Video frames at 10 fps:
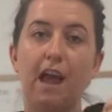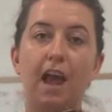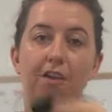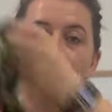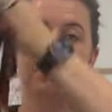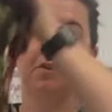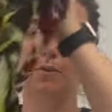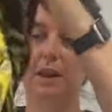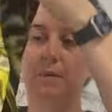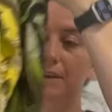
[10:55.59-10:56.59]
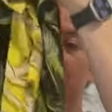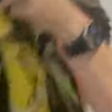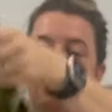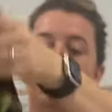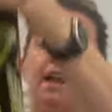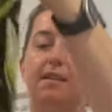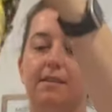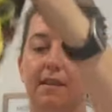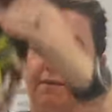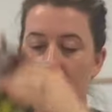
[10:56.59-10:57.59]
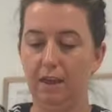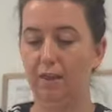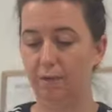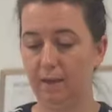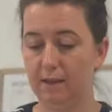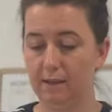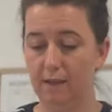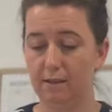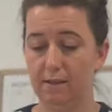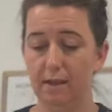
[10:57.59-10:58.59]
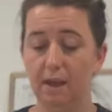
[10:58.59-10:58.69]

$121.73.